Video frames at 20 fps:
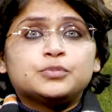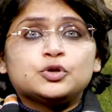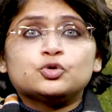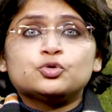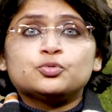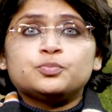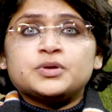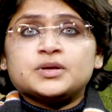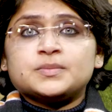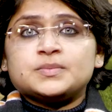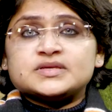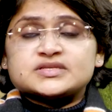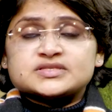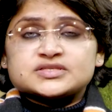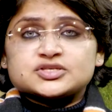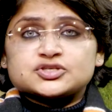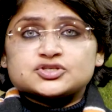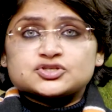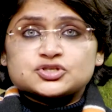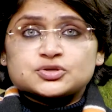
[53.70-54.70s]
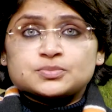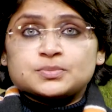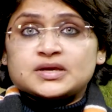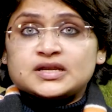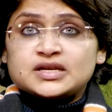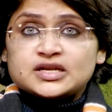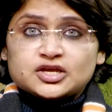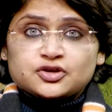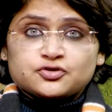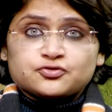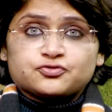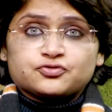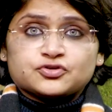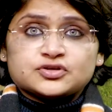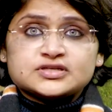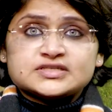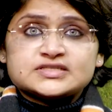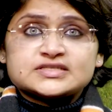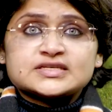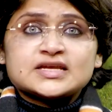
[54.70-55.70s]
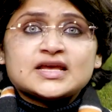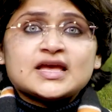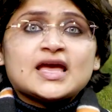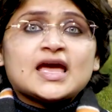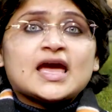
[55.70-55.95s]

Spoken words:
blue baby syndrome in infants